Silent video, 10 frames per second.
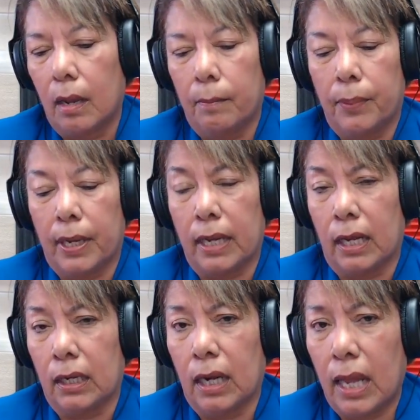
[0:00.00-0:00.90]
But
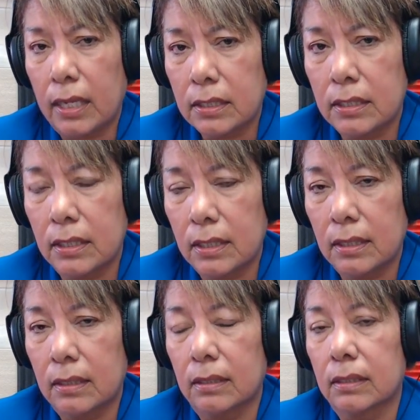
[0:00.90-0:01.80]
unless
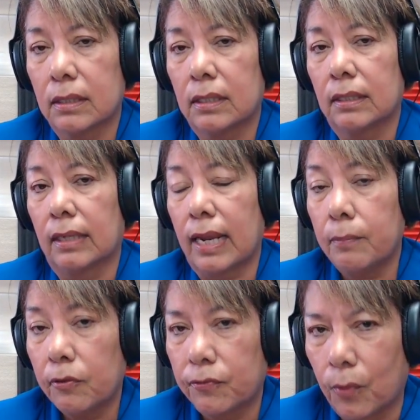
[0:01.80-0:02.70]
the, the
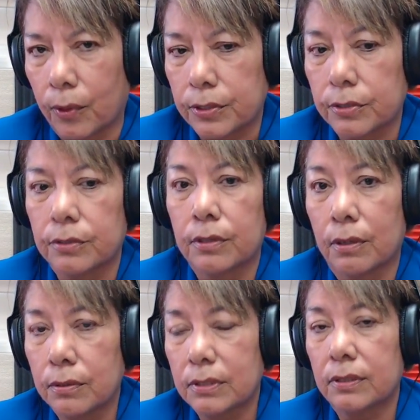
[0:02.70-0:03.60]
labor force,
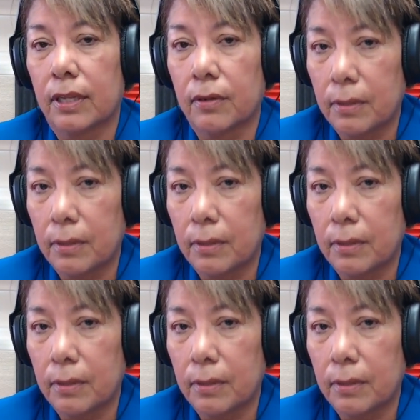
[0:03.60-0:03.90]
those that are the